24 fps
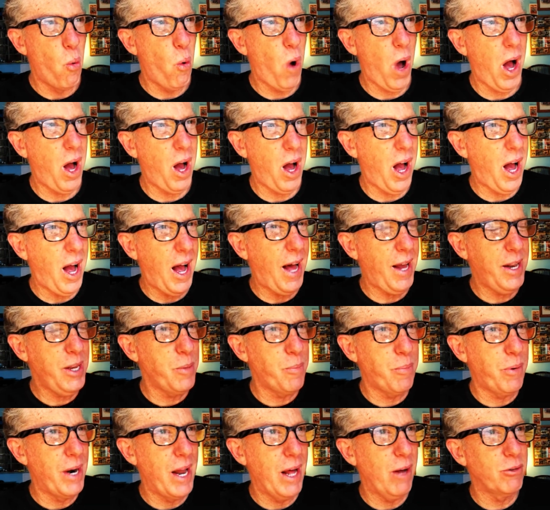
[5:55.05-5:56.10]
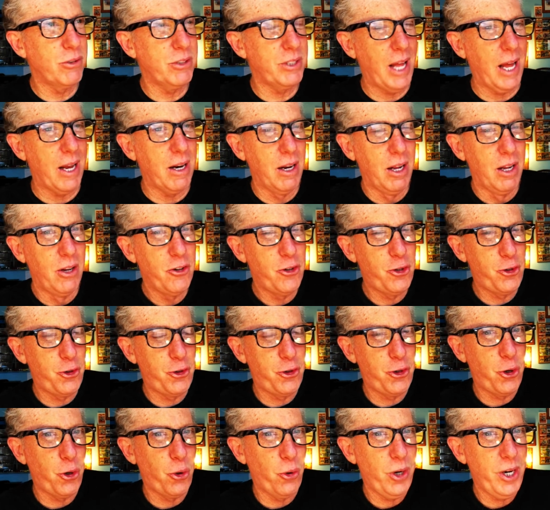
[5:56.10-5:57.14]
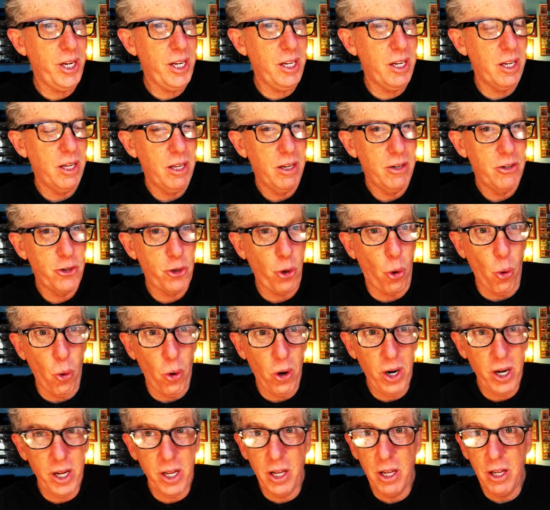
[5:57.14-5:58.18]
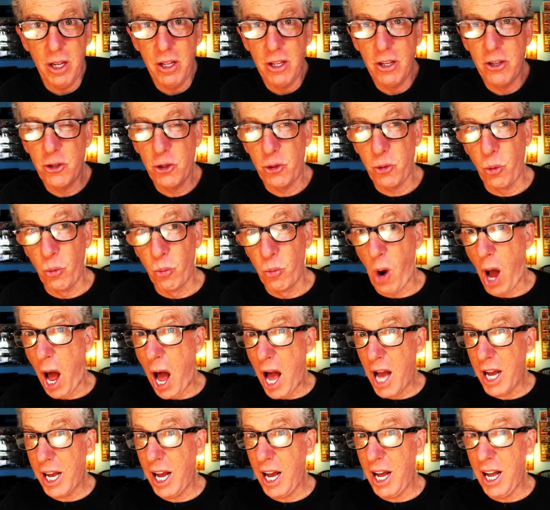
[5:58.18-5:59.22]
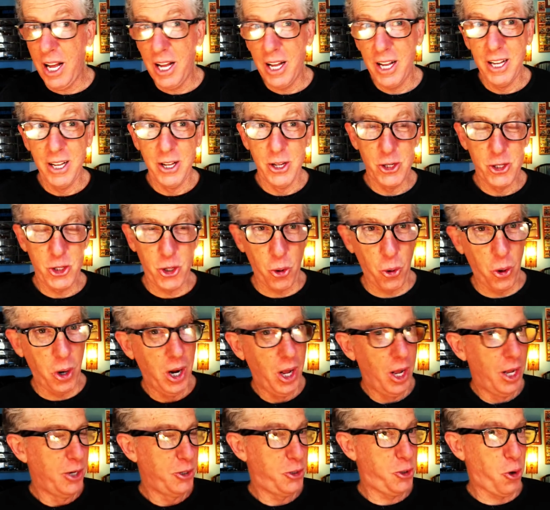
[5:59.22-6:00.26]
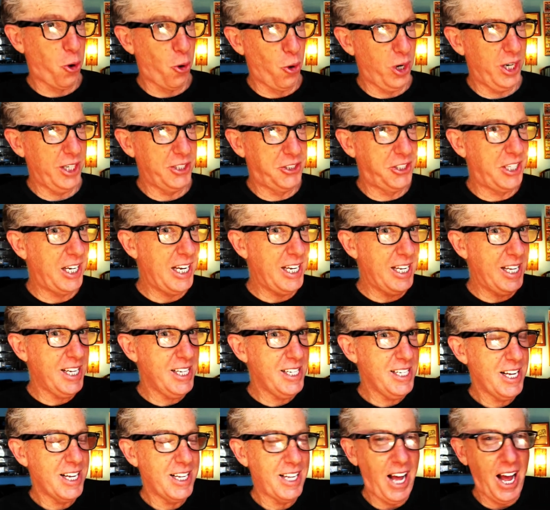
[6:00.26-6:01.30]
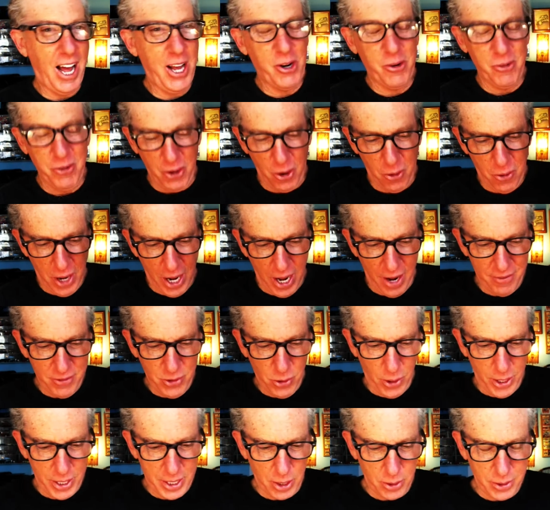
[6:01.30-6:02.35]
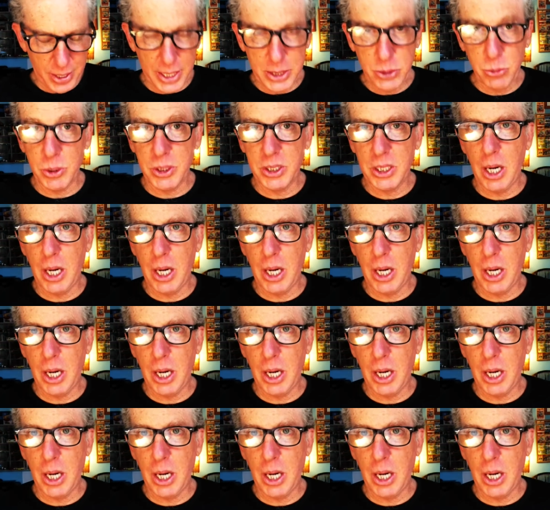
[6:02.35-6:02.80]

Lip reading: how do you pronounce that? Touareg? Touareg? Touraga? Touareginian? I don't know. I have no idea. That's what's